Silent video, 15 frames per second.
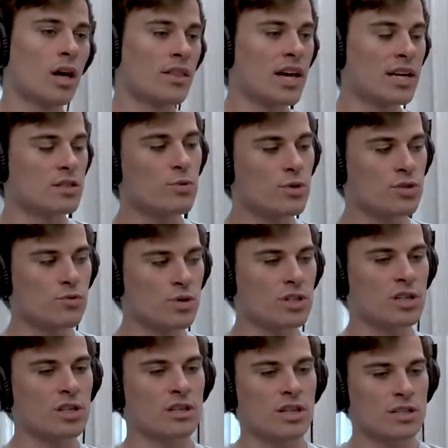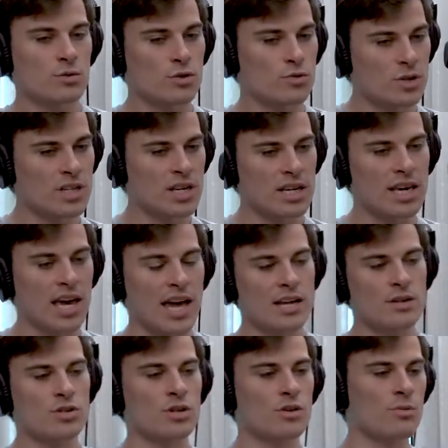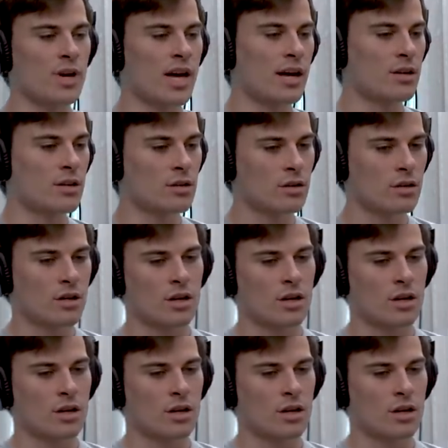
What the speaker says: That's what's really engaging about it.